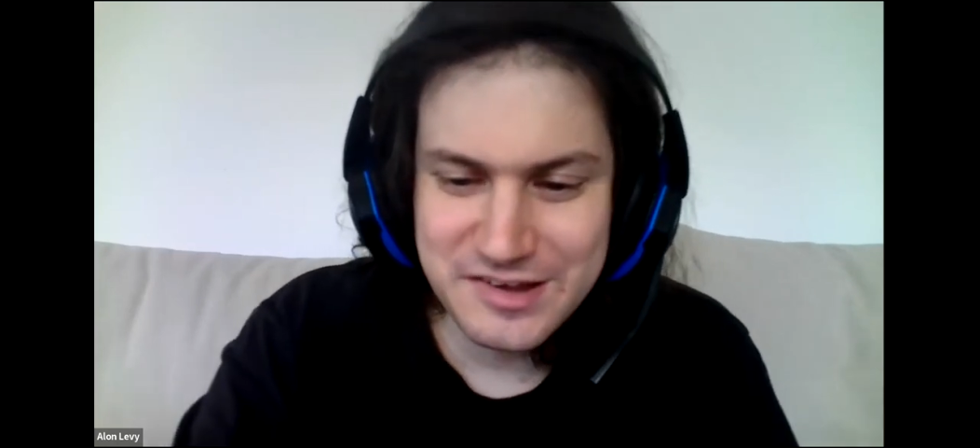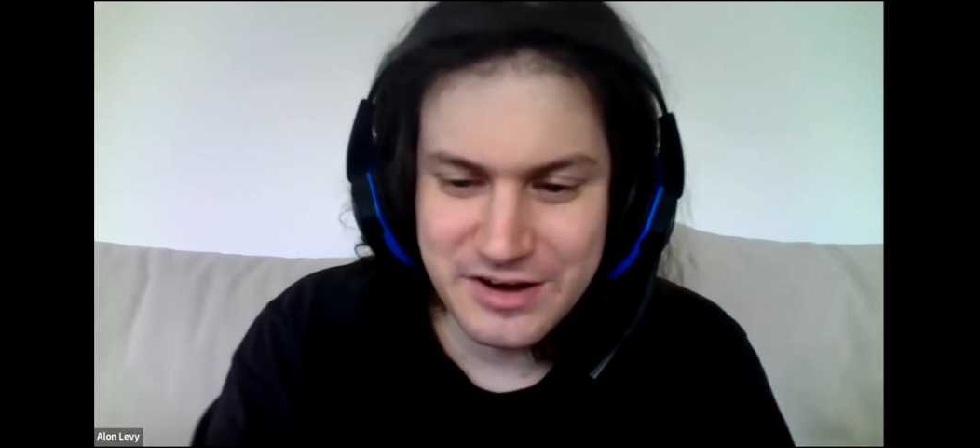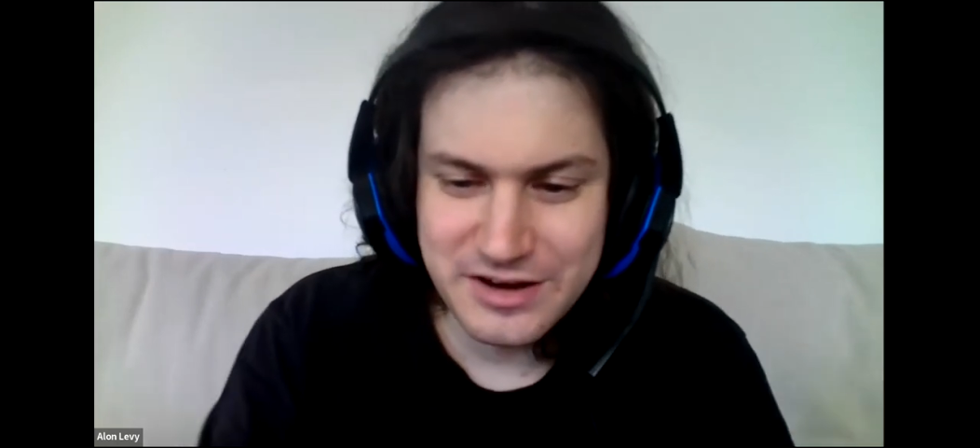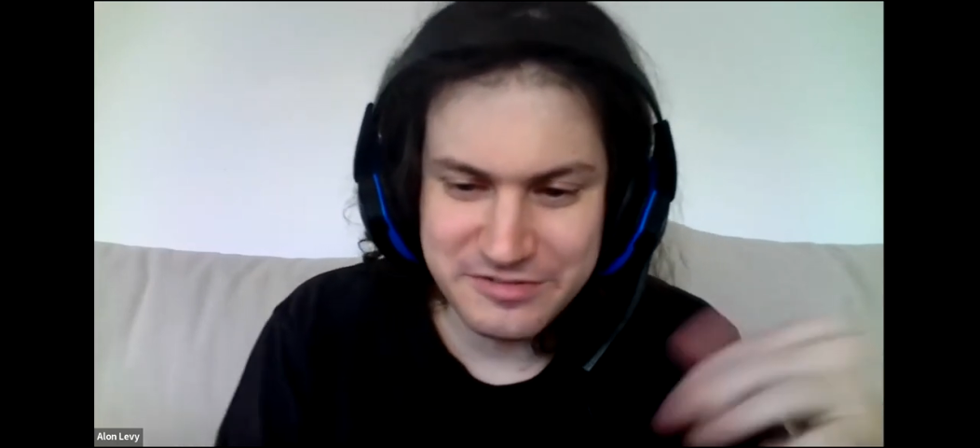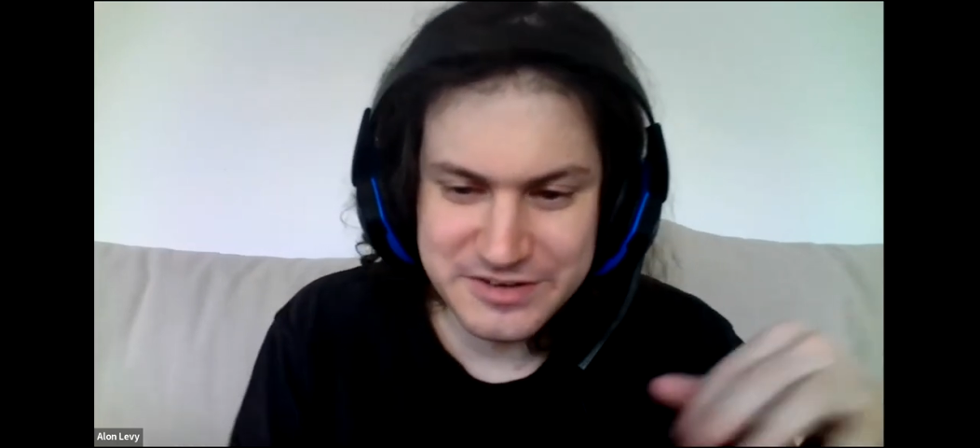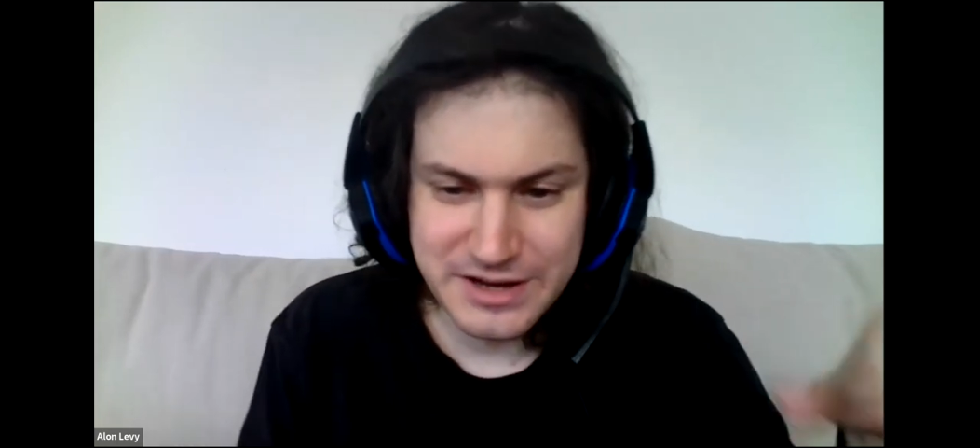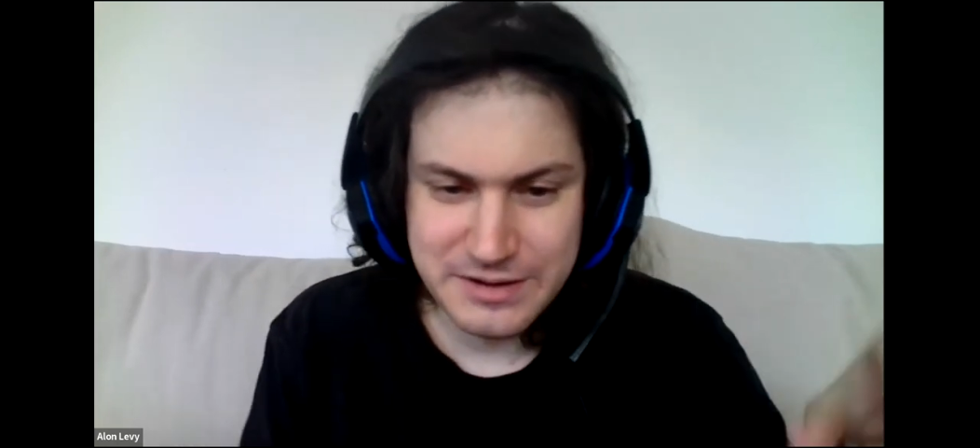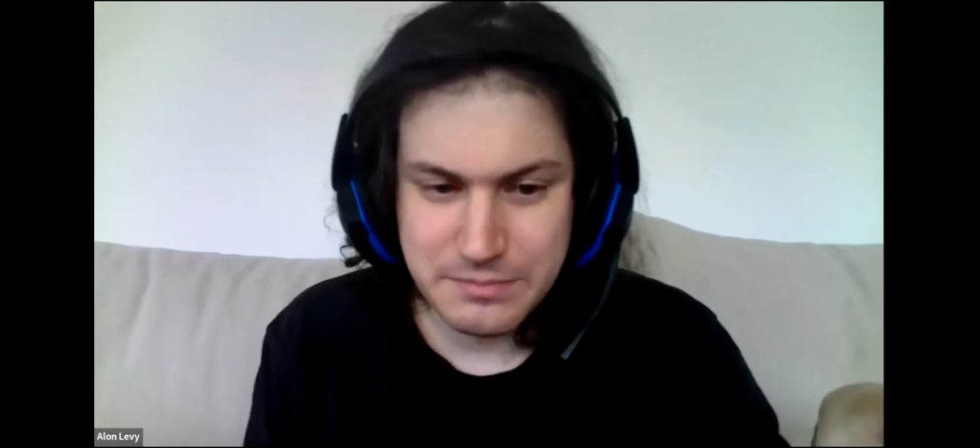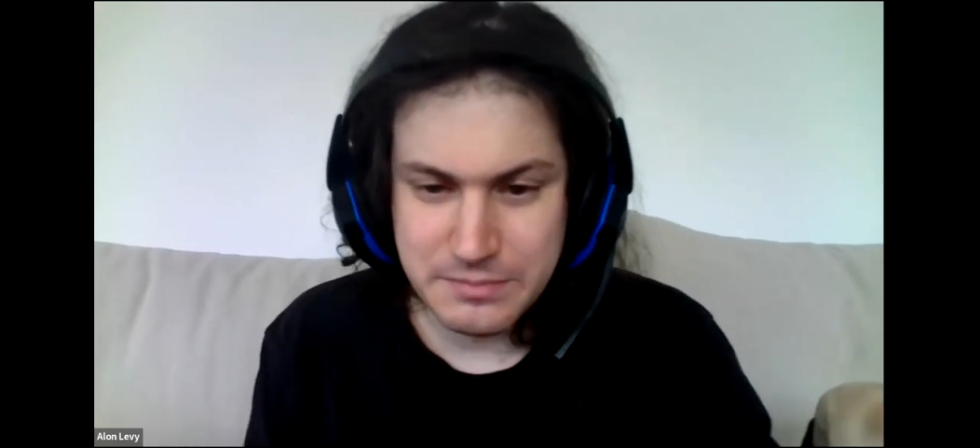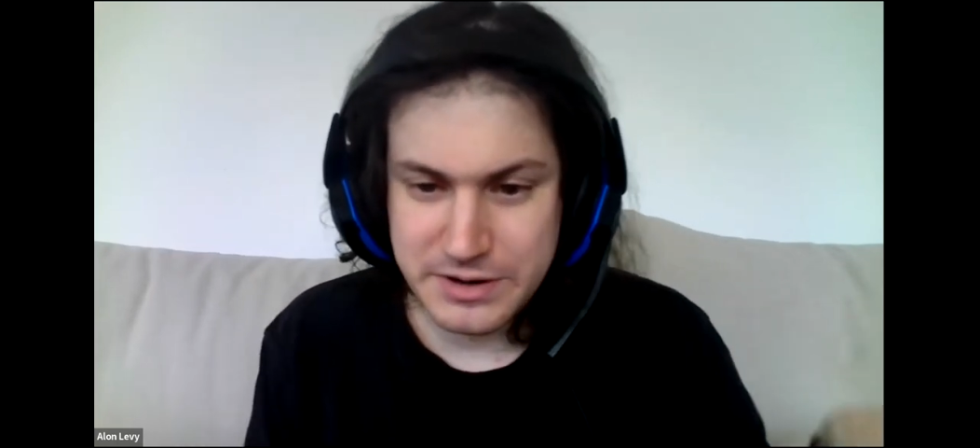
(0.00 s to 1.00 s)
a kind of
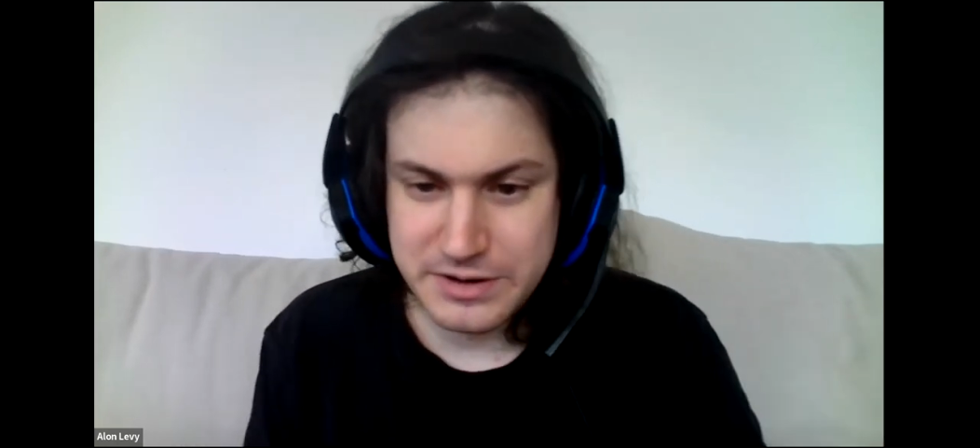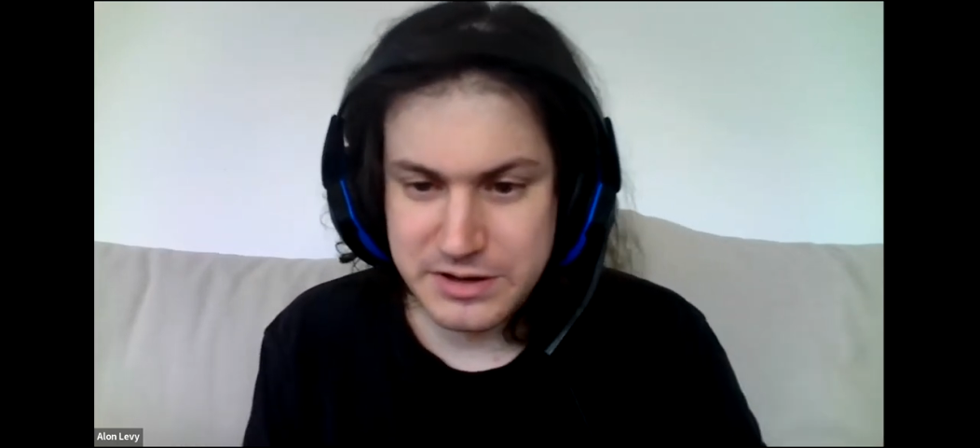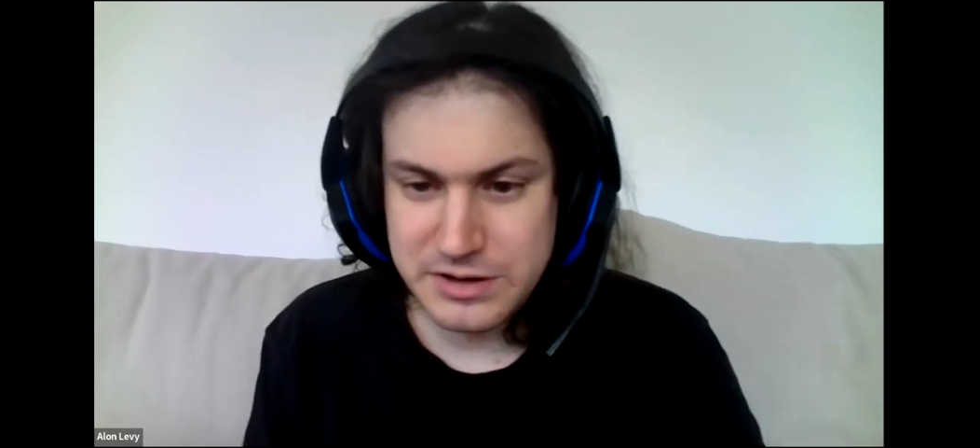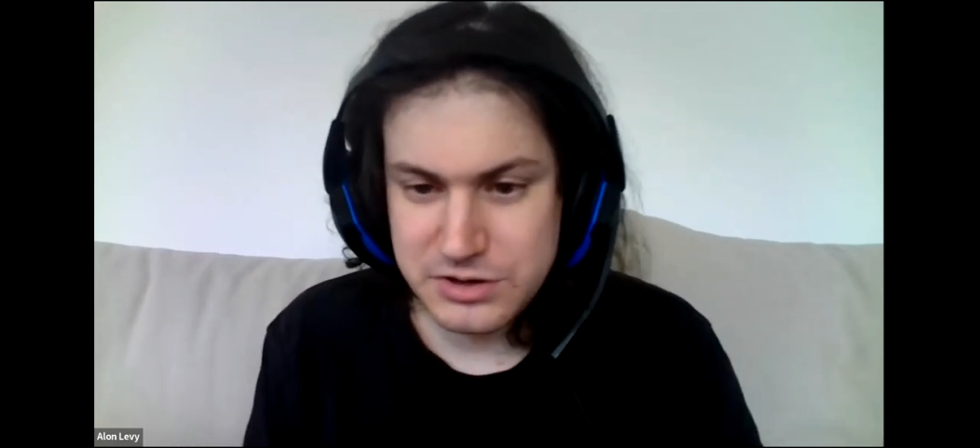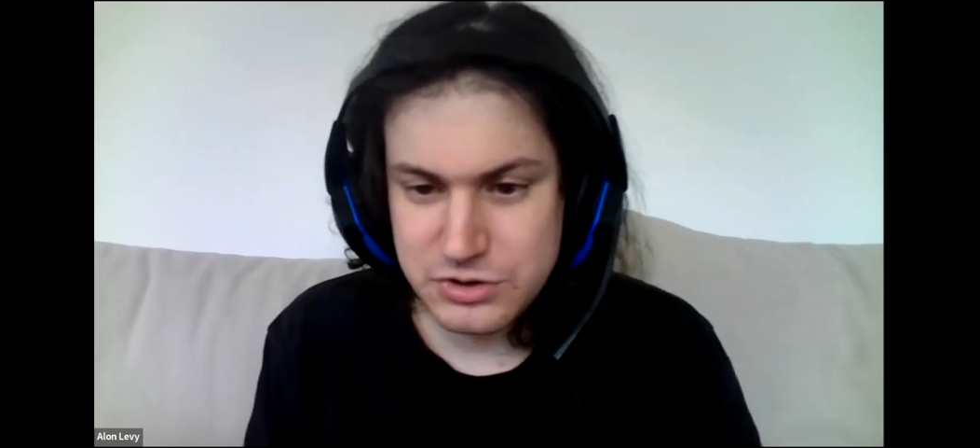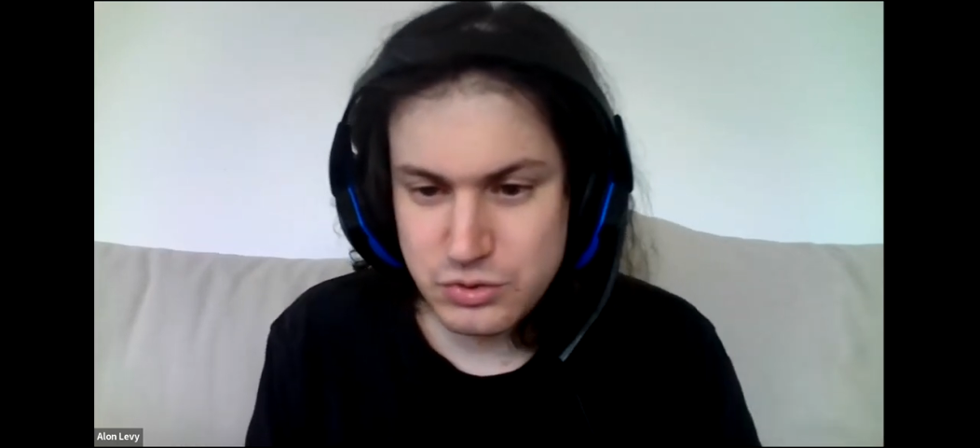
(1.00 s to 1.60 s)
time money